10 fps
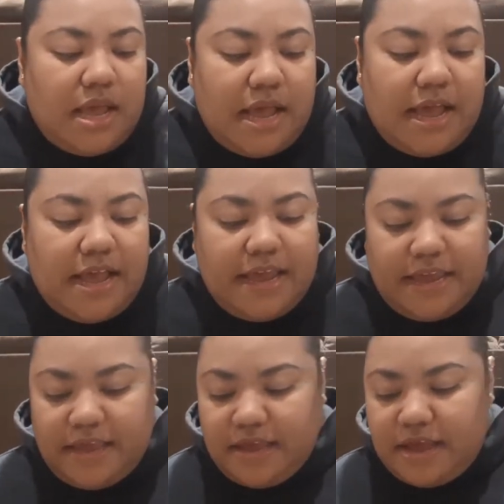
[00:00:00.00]

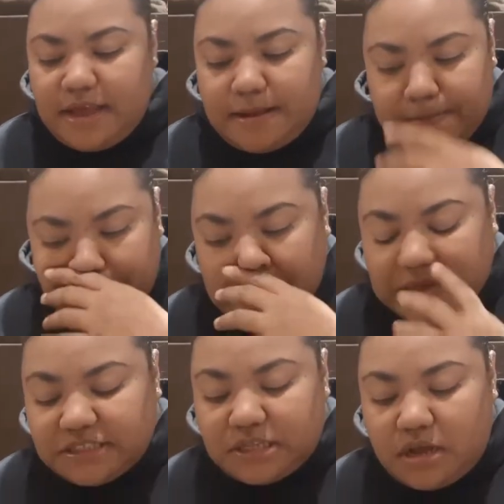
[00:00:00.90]
I um,
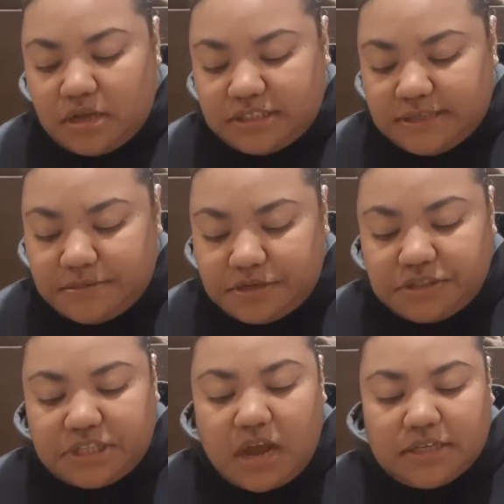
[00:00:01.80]
saw some new
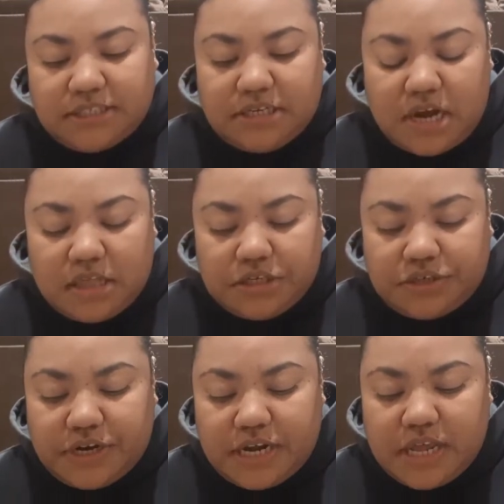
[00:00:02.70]
socks in Dollar
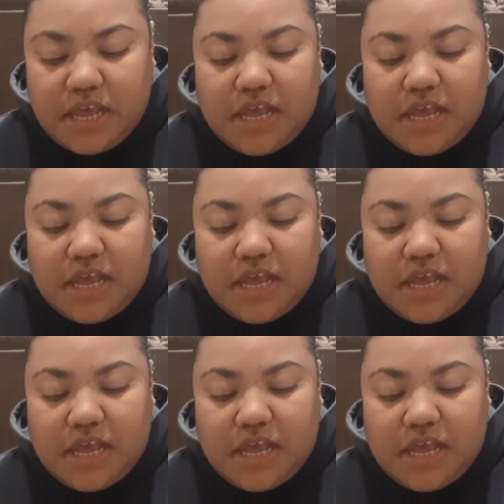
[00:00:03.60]
Tree.